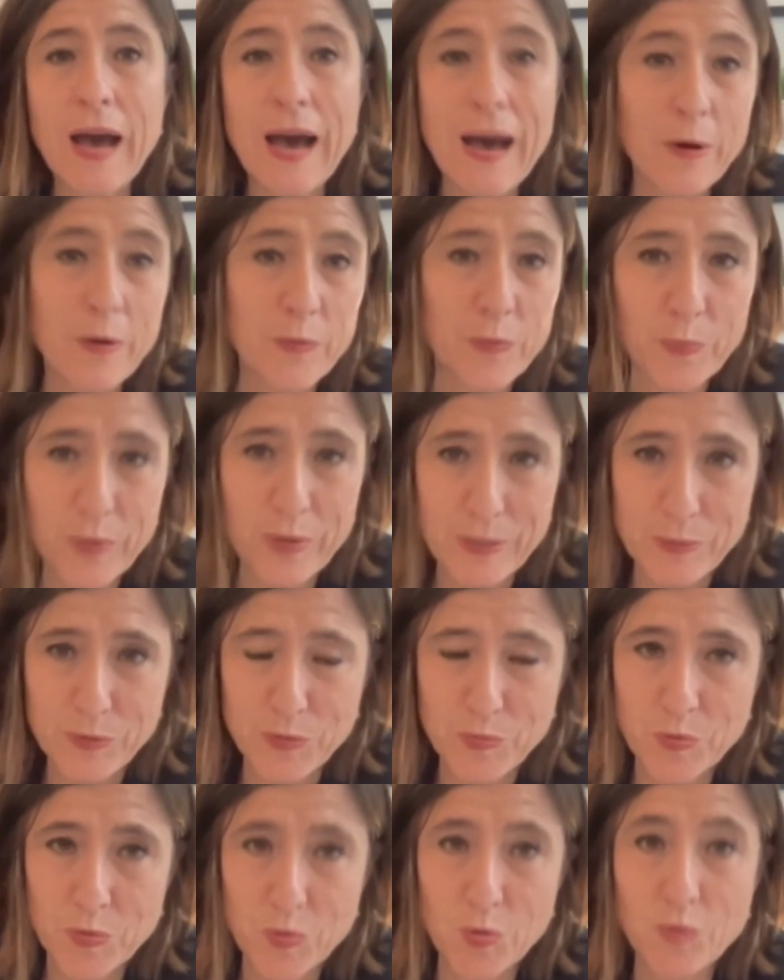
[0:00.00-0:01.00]
how
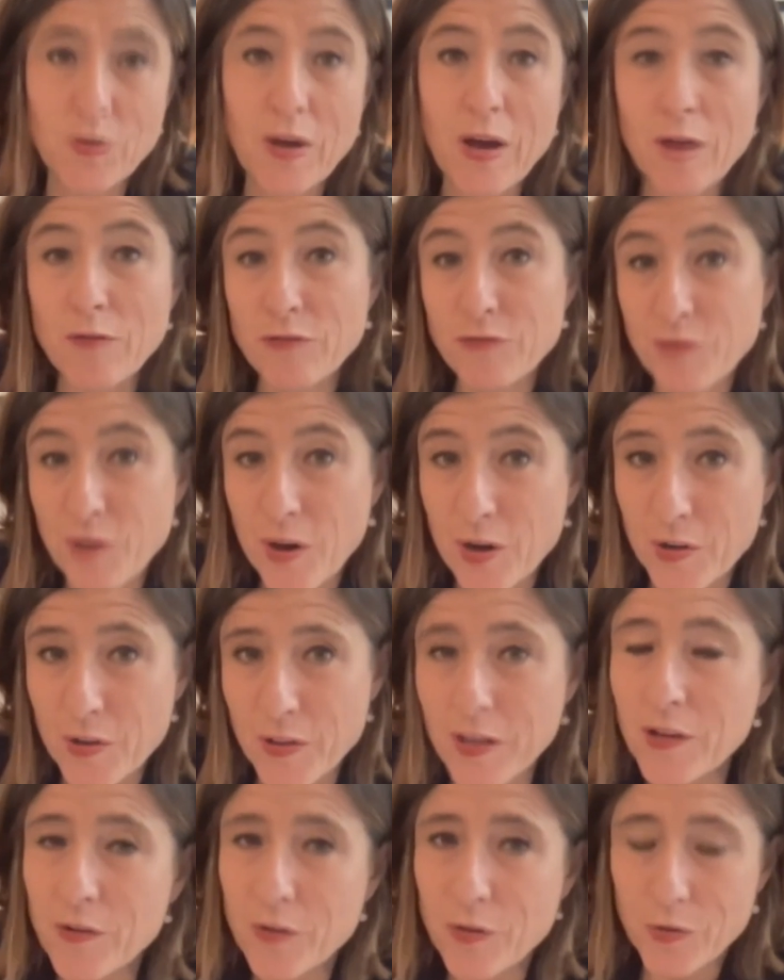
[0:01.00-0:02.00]
people move, how far
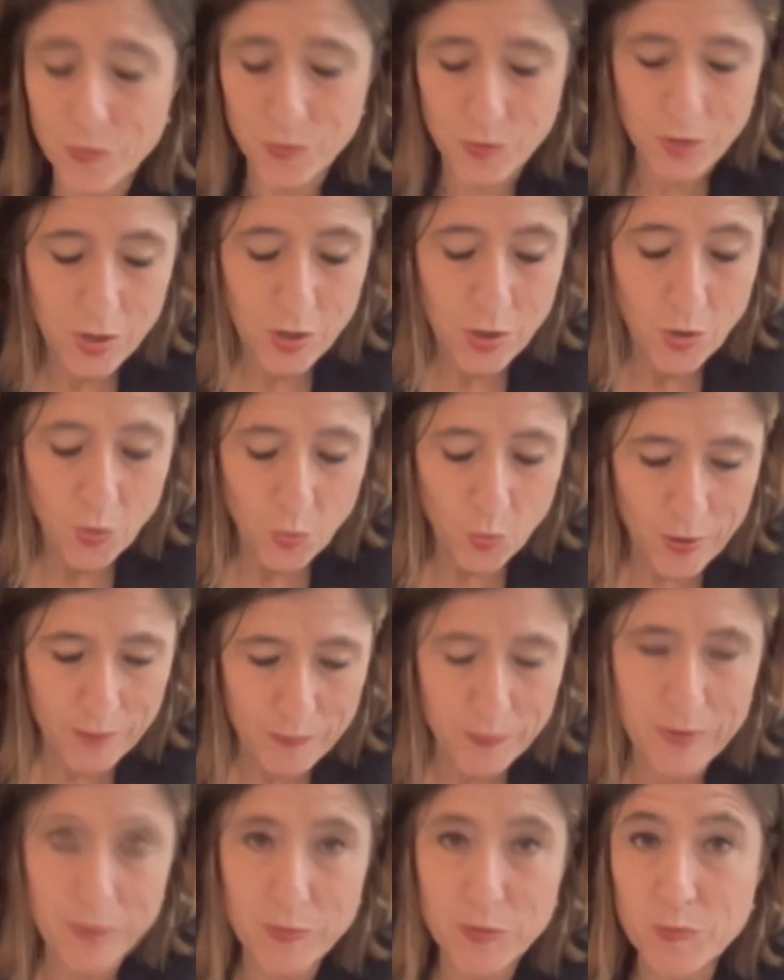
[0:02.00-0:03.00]
they go,
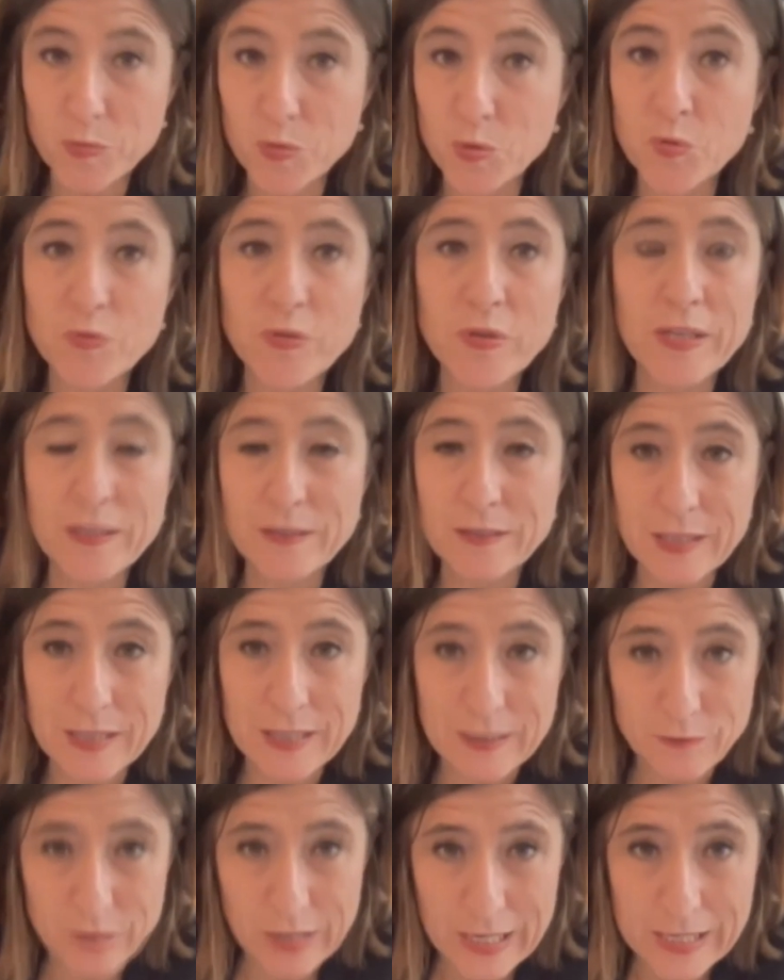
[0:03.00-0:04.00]
when people move, and
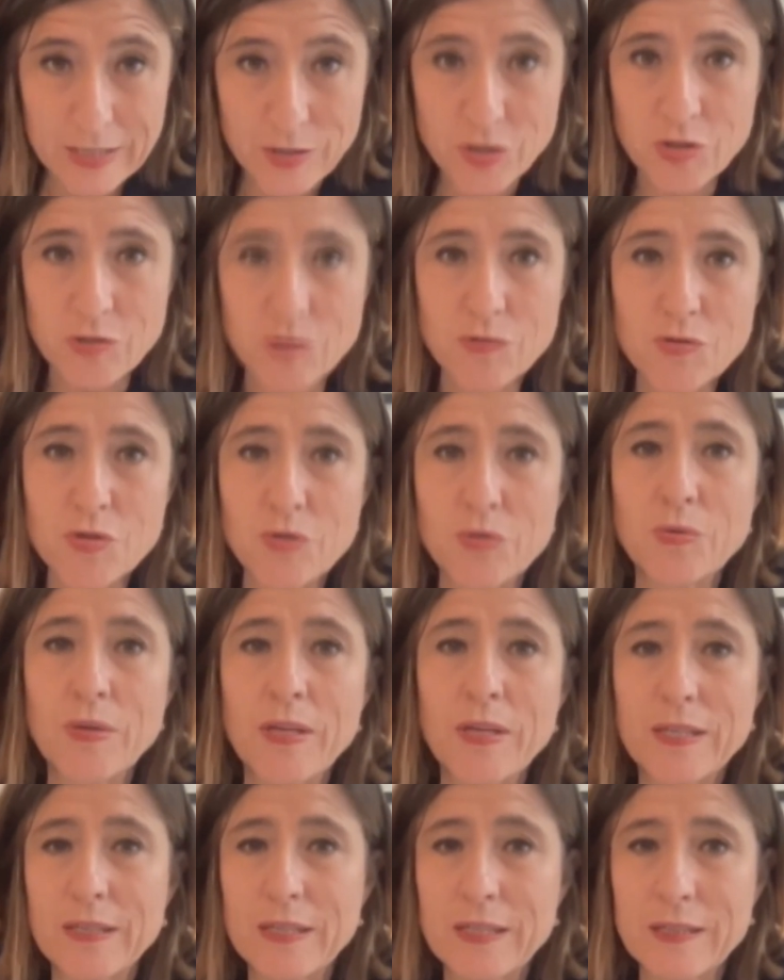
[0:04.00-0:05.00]
in relation
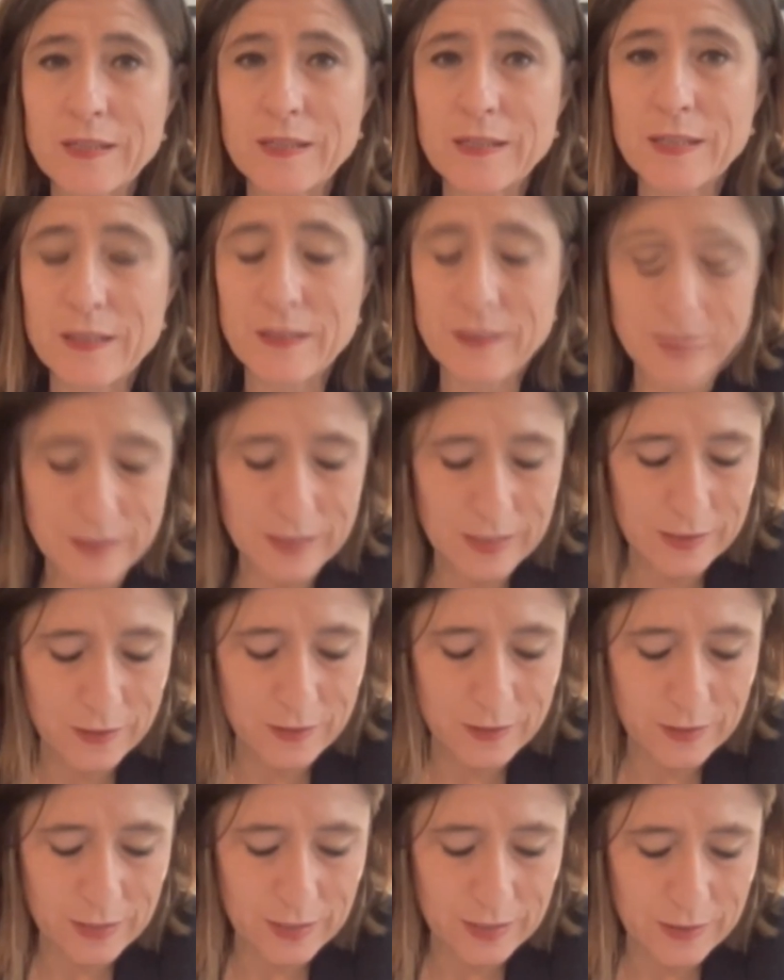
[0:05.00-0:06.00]
to and
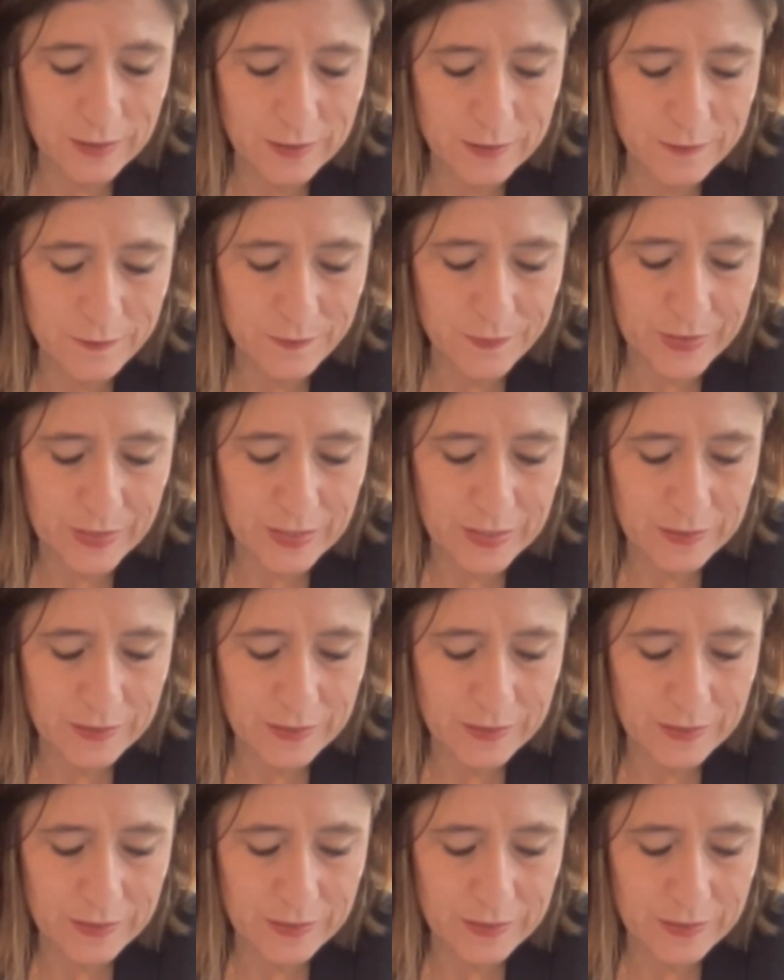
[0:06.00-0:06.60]
in